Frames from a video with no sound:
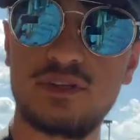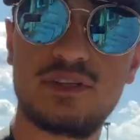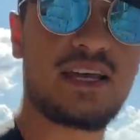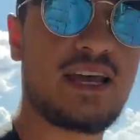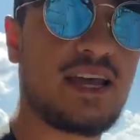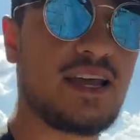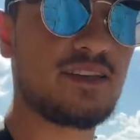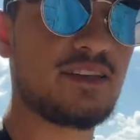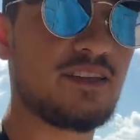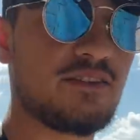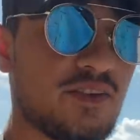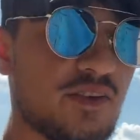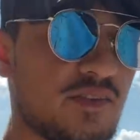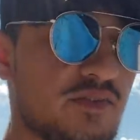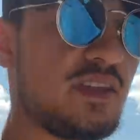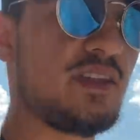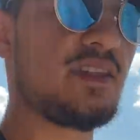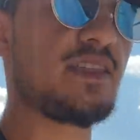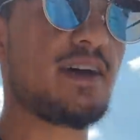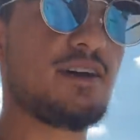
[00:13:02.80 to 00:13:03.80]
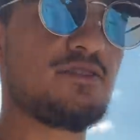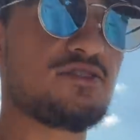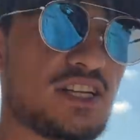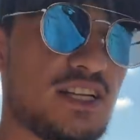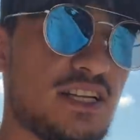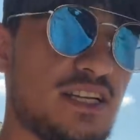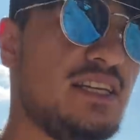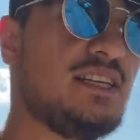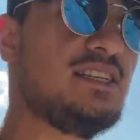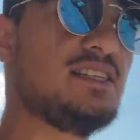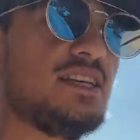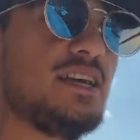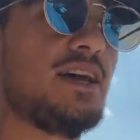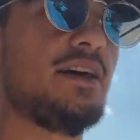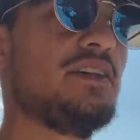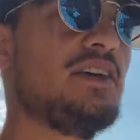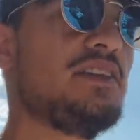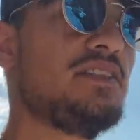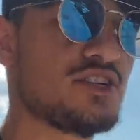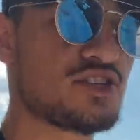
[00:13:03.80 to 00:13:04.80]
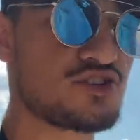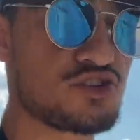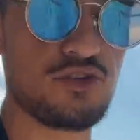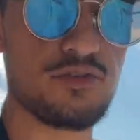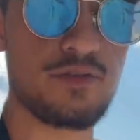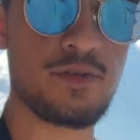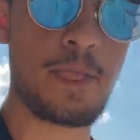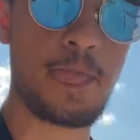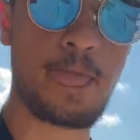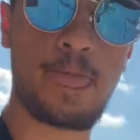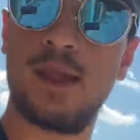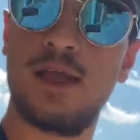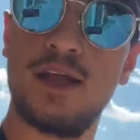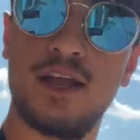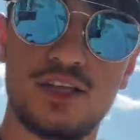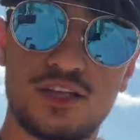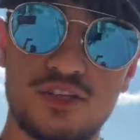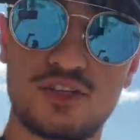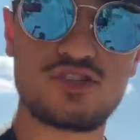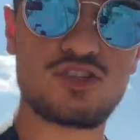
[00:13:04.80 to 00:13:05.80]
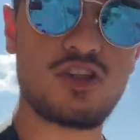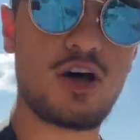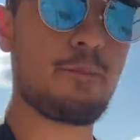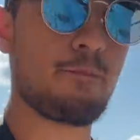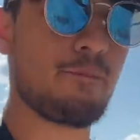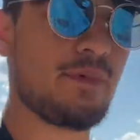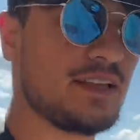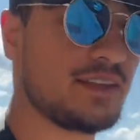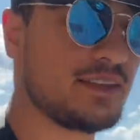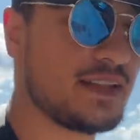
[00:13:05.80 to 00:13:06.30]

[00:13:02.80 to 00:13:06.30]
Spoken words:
10 to 15,000 easy. And then the sun does not make